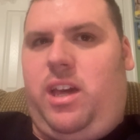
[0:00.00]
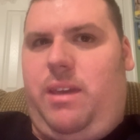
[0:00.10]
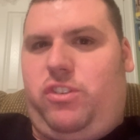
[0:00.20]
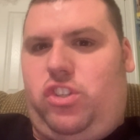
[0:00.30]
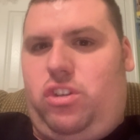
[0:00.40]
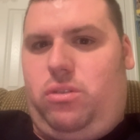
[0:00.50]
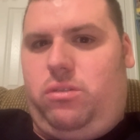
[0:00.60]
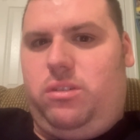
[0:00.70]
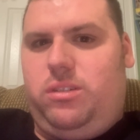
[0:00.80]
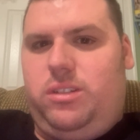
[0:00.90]
life. So,
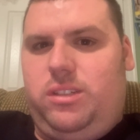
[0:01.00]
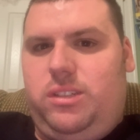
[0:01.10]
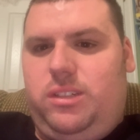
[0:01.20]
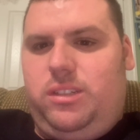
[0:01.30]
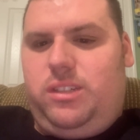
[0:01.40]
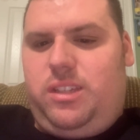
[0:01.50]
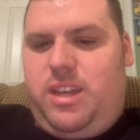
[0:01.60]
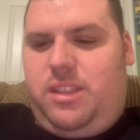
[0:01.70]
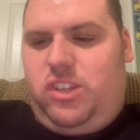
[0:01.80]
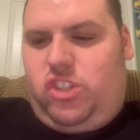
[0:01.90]

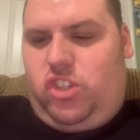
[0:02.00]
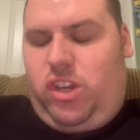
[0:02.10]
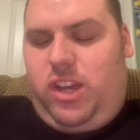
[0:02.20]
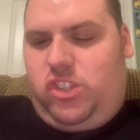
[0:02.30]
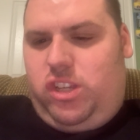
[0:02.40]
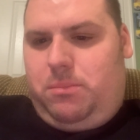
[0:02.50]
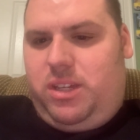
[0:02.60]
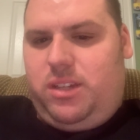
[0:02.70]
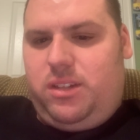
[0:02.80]
yeah, this is awesome.